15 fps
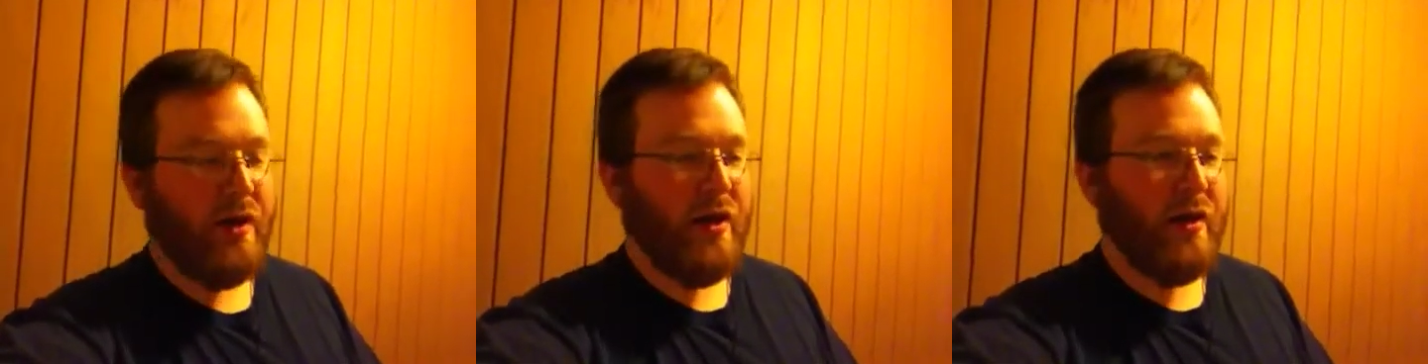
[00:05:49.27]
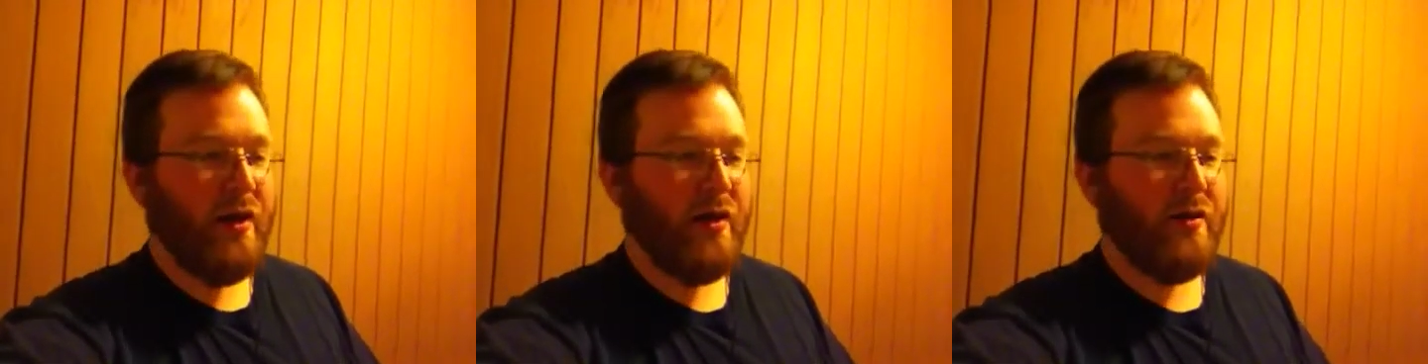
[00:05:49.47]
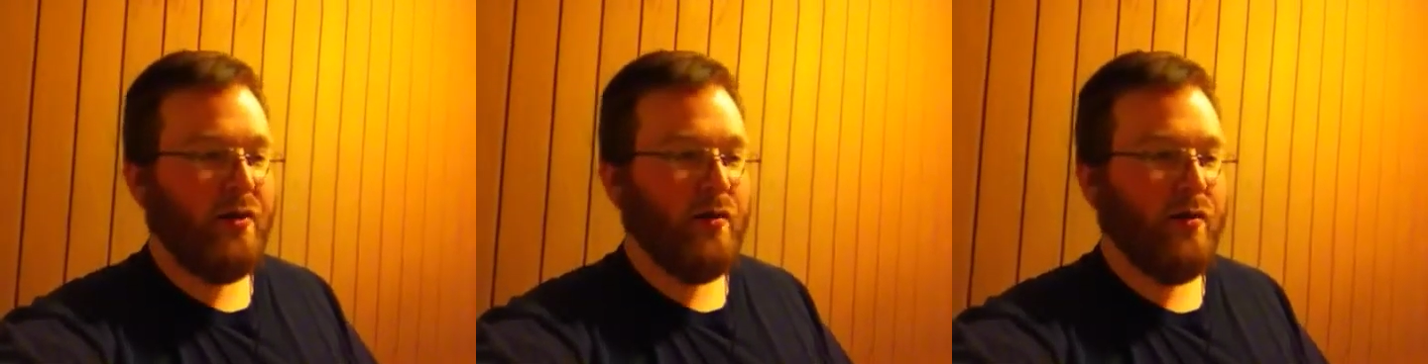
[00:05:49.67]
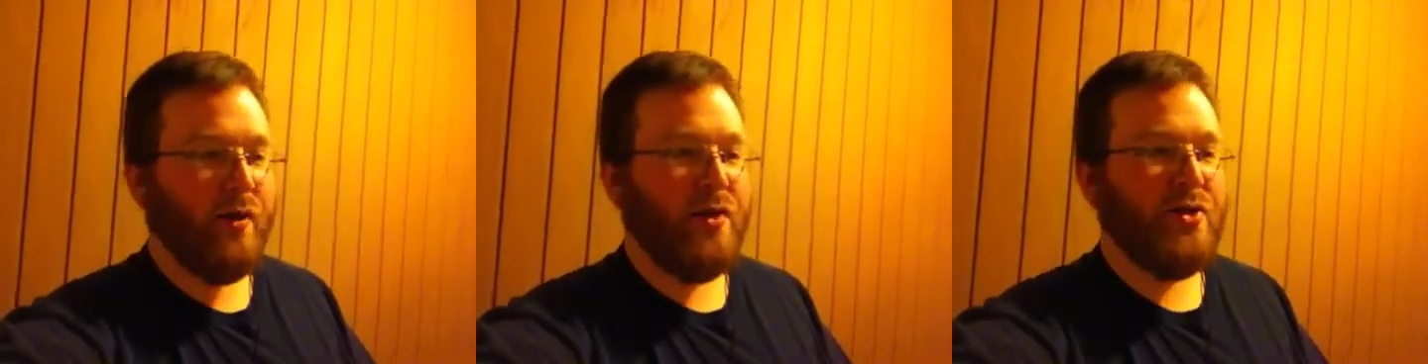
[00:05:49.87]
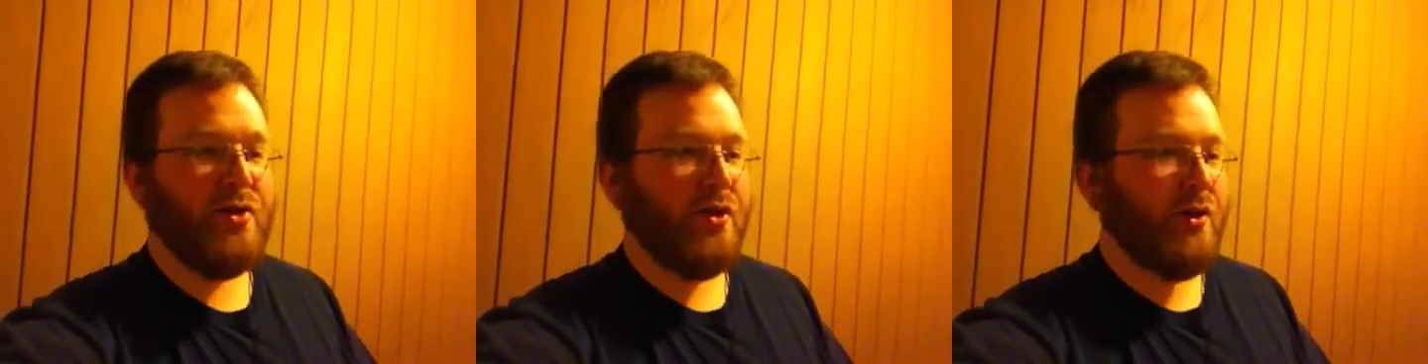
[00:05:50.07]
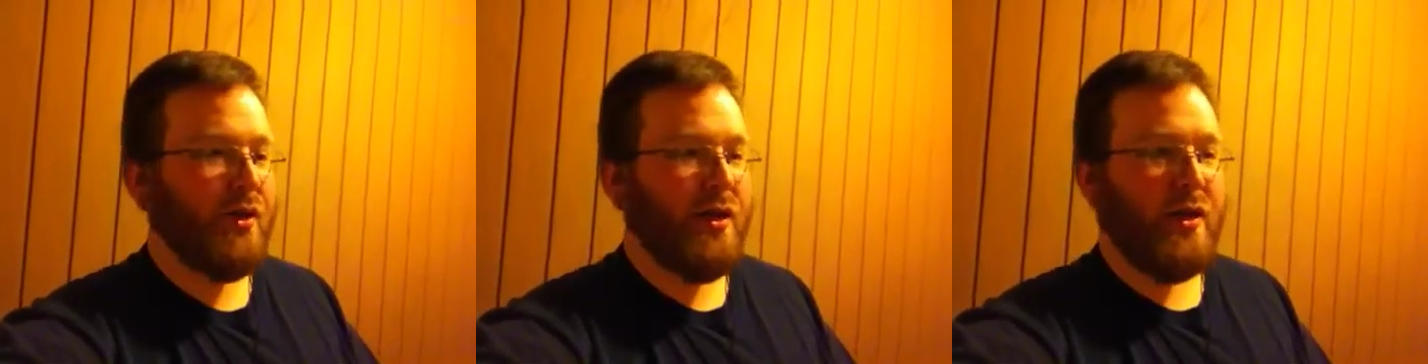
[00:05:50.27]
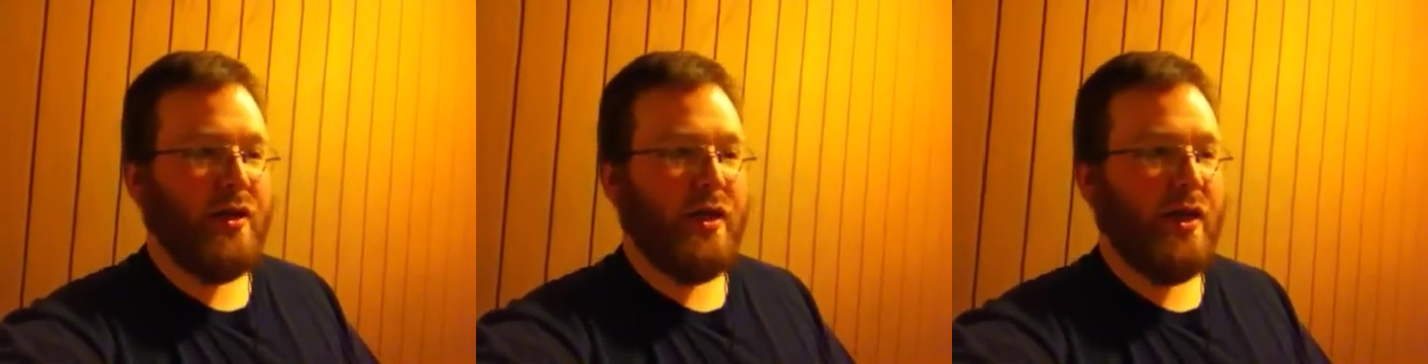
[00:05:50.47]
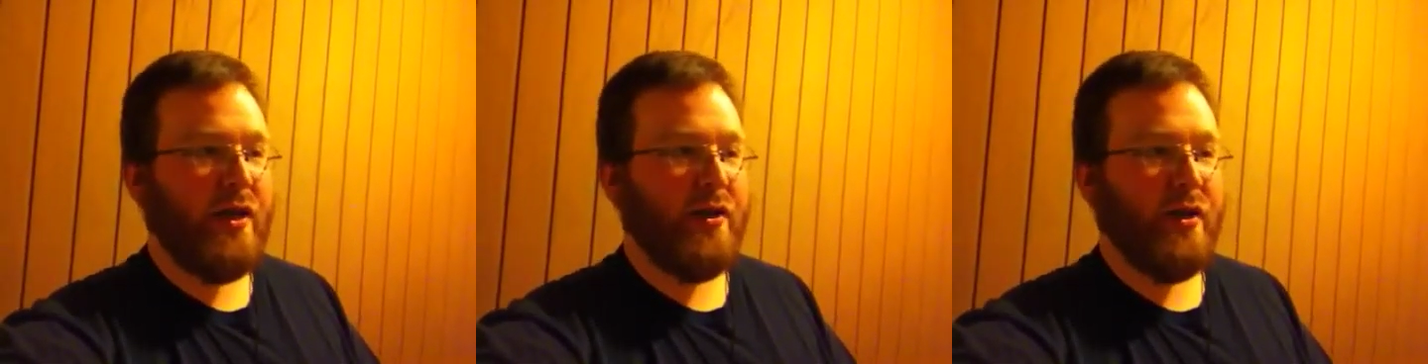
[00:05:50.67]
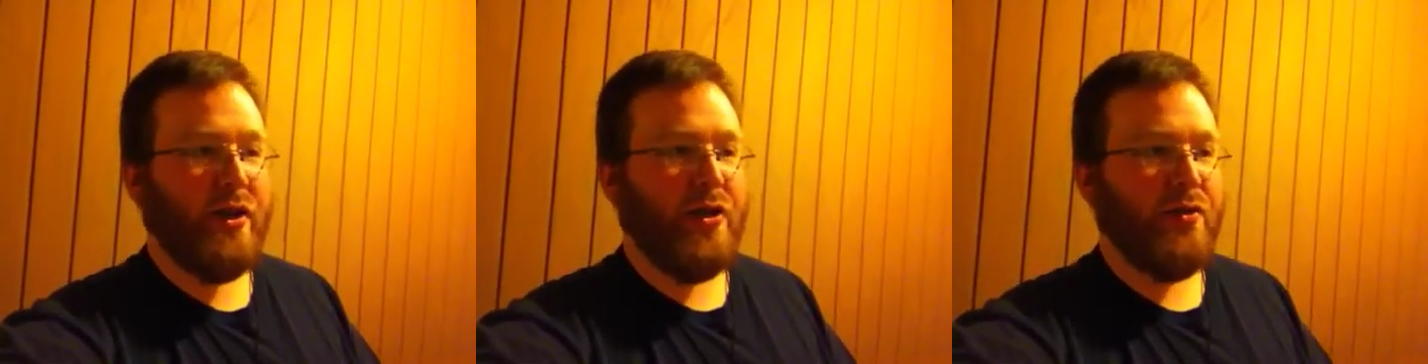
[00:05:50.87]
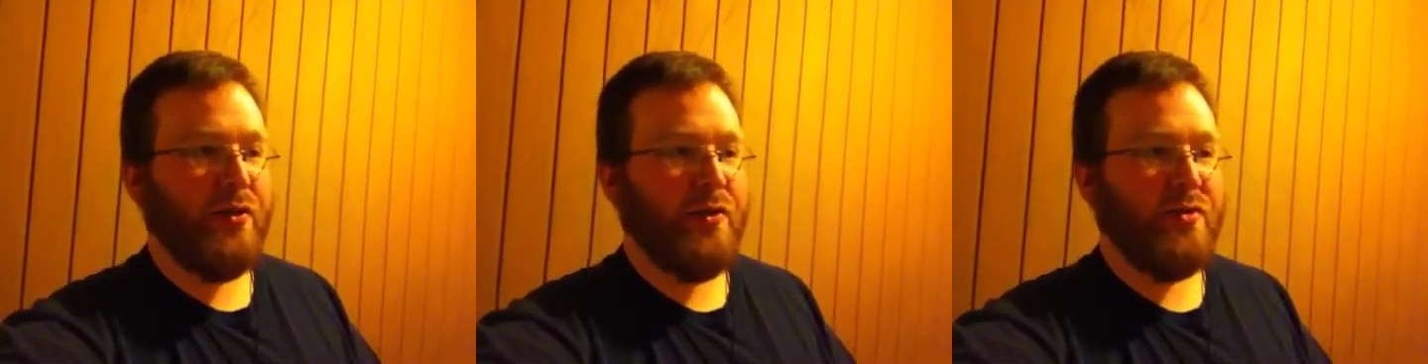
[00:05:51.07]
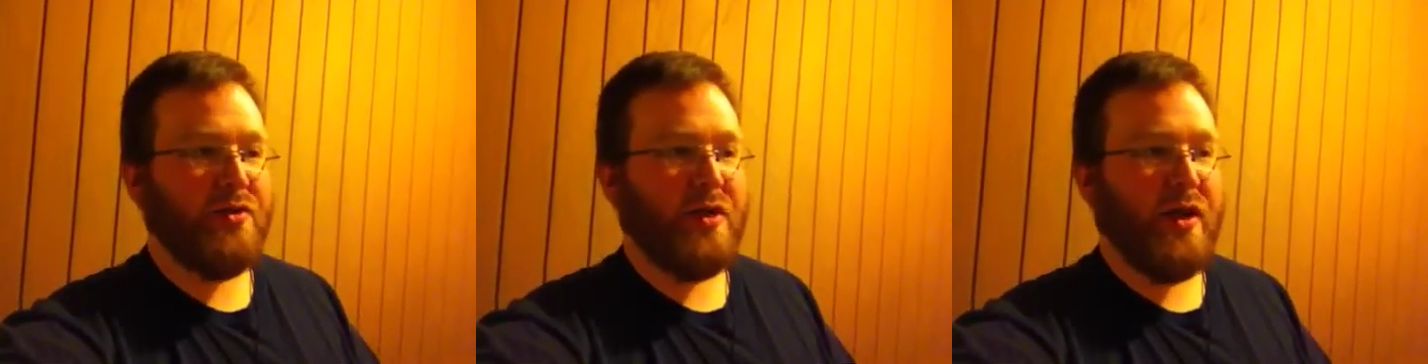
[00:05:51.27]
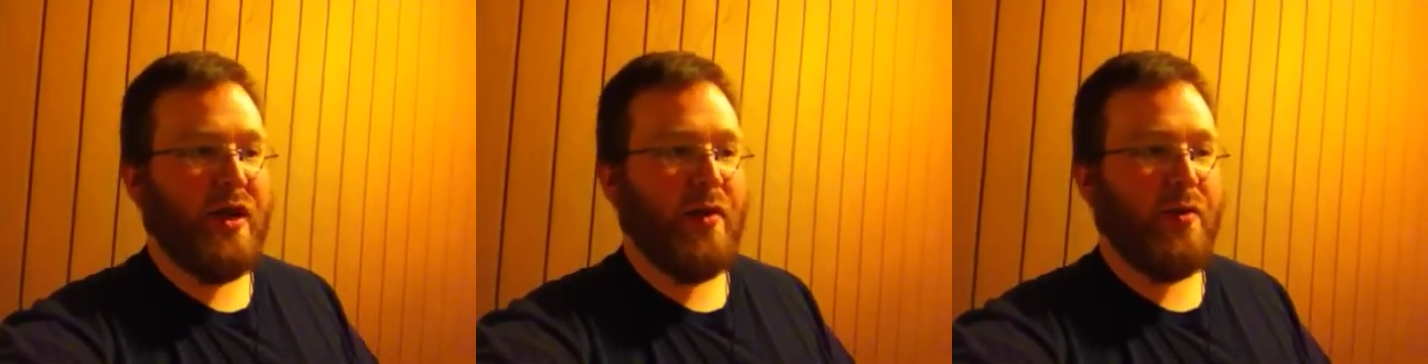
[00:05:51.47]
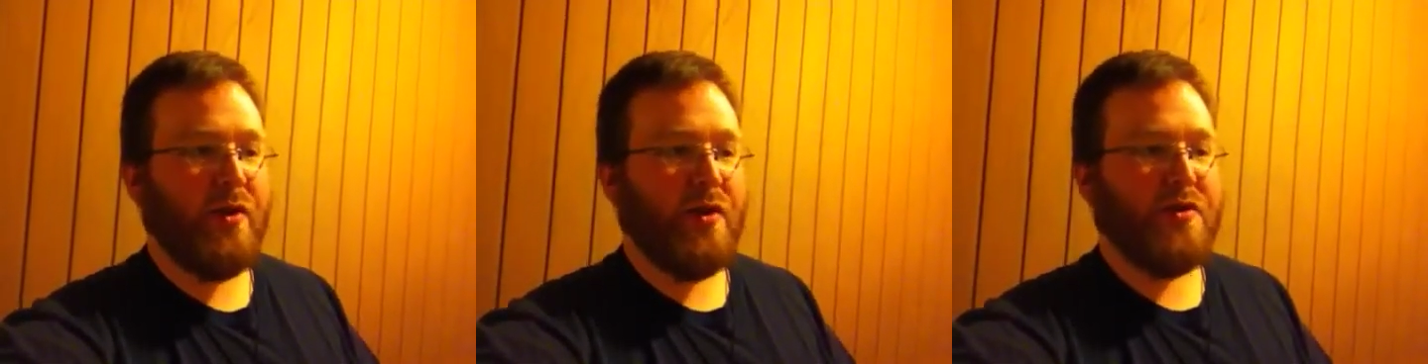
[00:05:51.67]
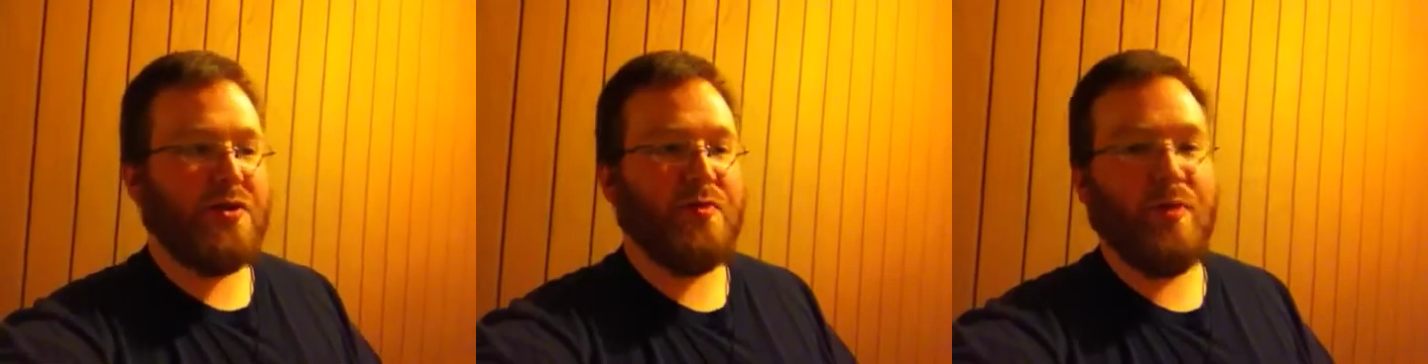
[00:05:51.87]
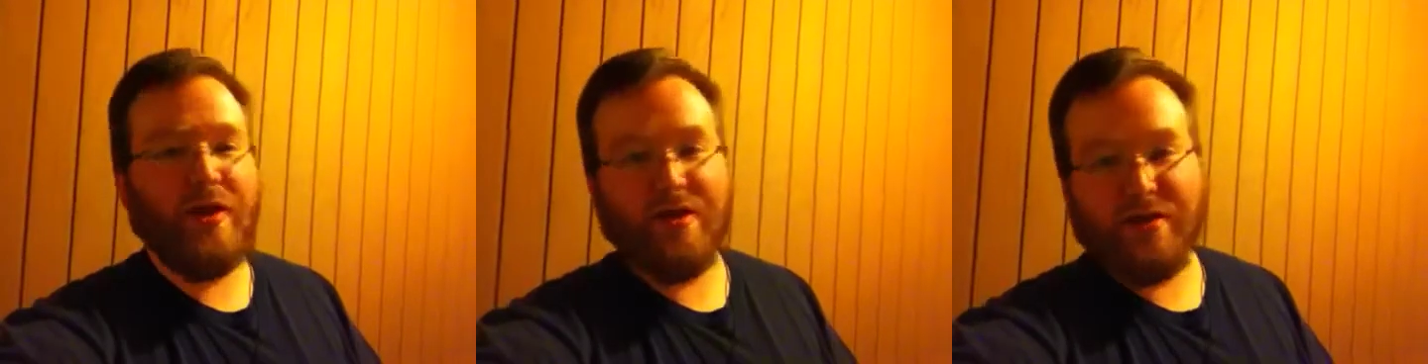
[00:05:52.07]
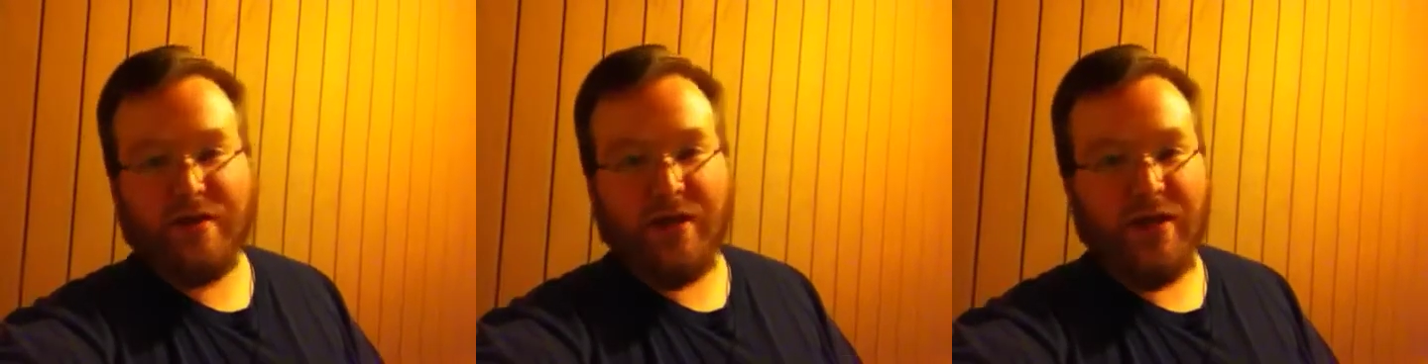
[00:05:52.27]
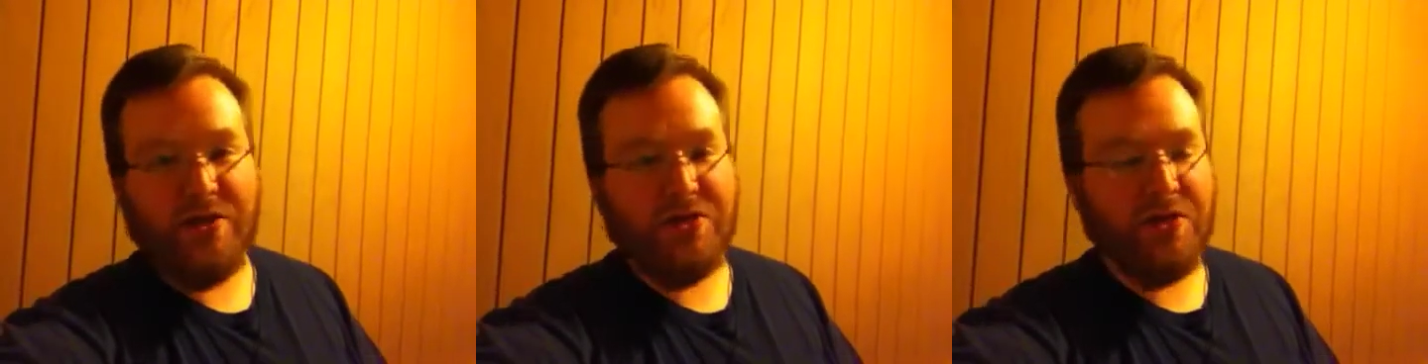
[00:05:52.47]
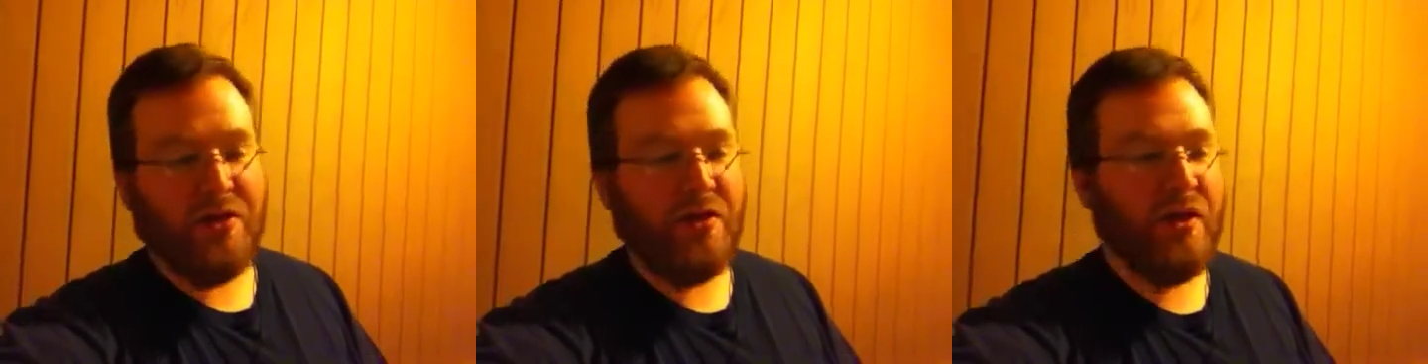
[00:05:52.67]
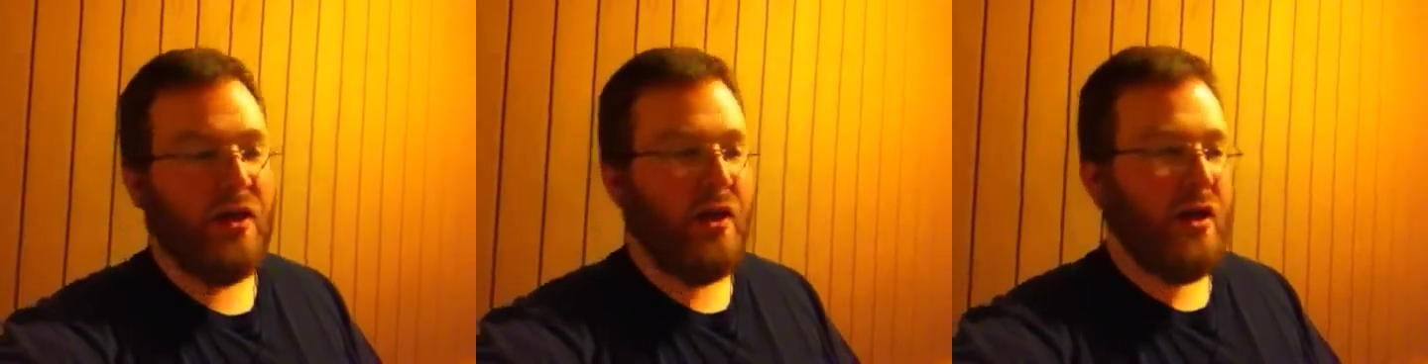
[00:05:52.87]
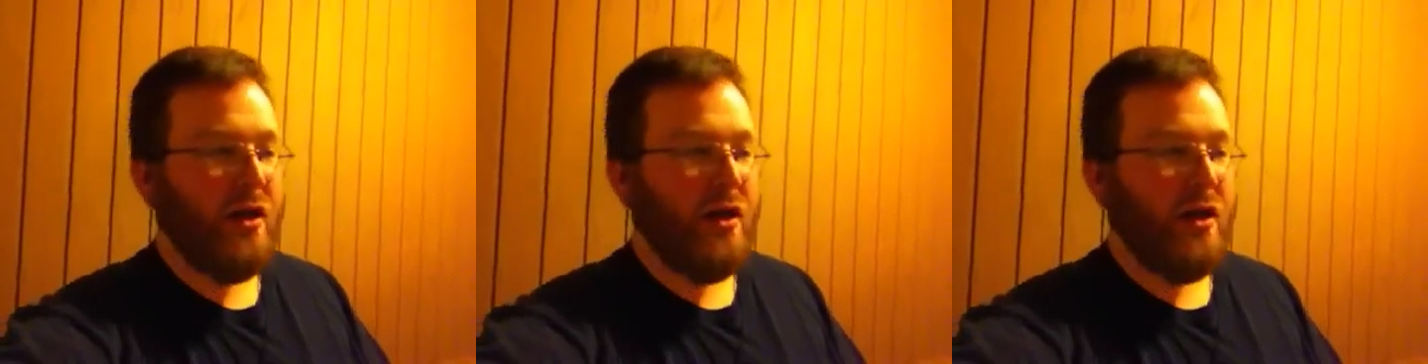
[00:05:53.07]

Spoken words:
And originally, Alien 3 was going to happen on a space station.